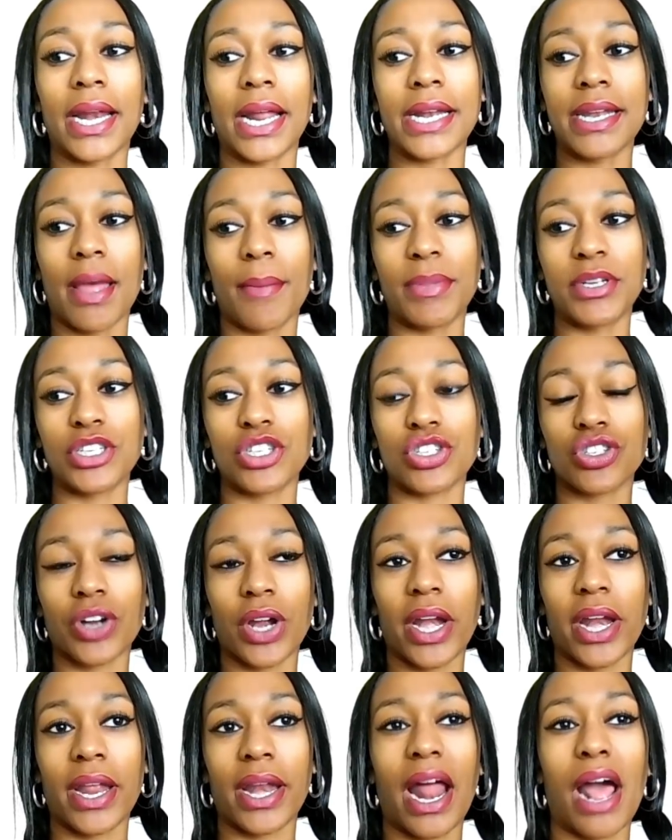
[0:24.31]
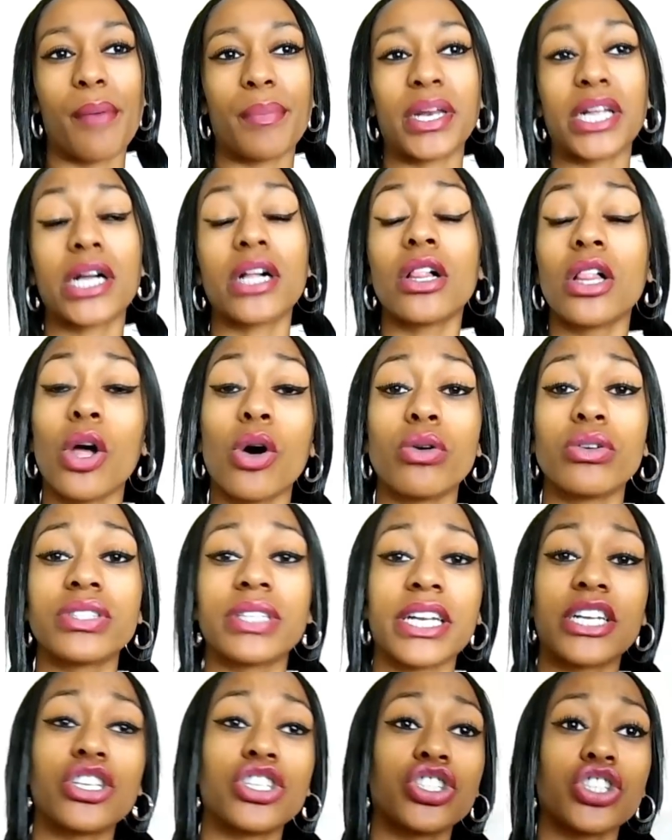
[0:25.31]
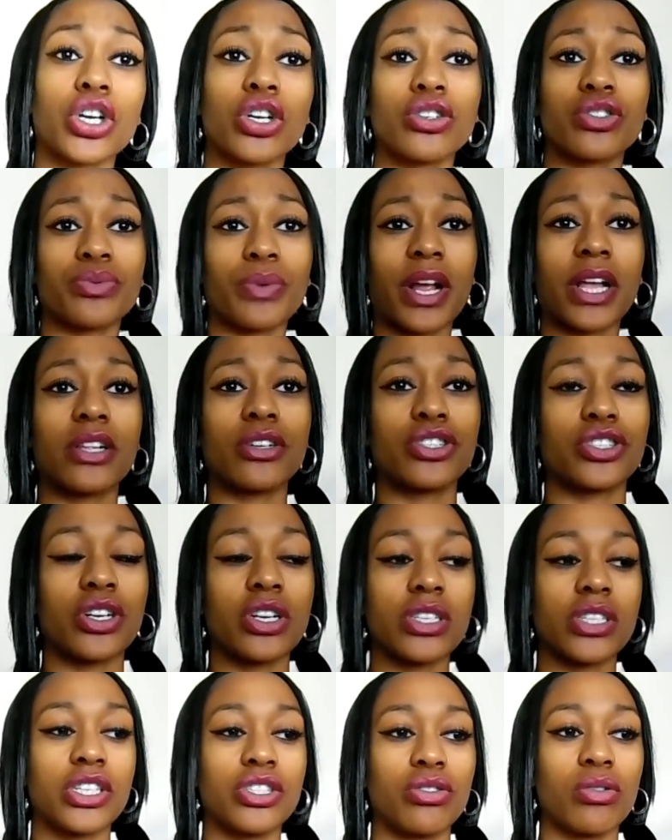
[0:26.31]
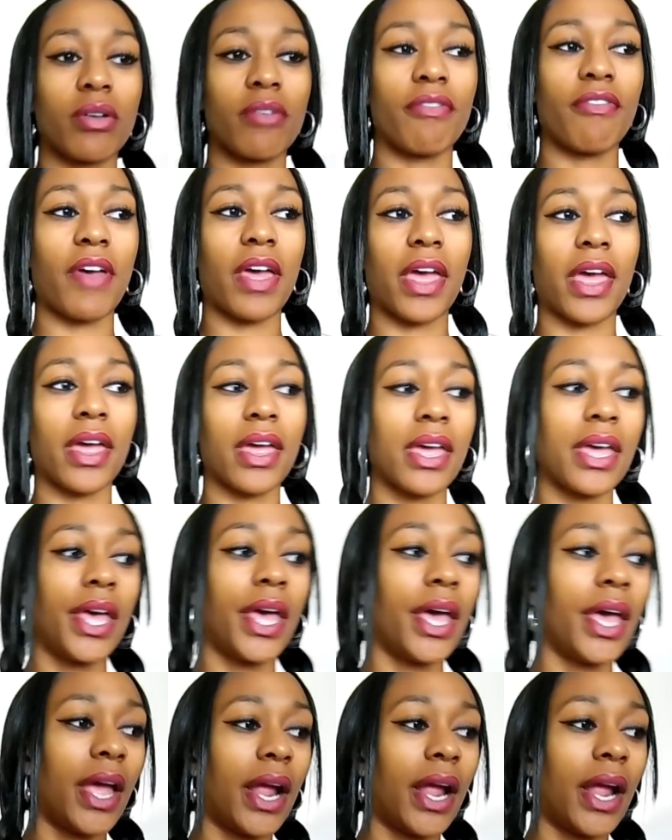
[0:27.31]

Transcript: and I demonstrated how many clothes, like shirts, regular shirts, that you could fit.